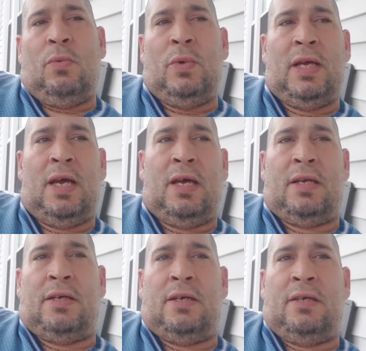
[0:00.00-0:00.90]
We
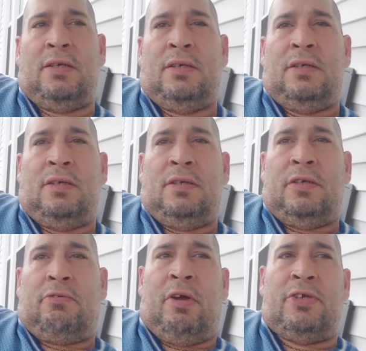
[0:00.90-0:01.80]
had
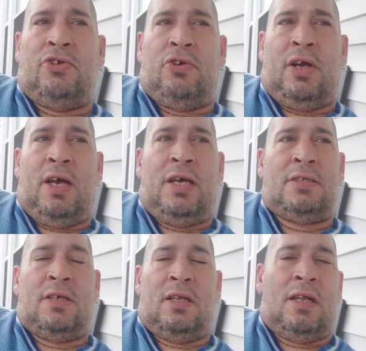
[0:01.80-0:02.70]
crazier
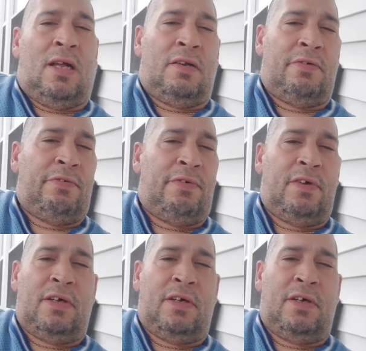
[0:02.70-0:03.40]
guys, a lot of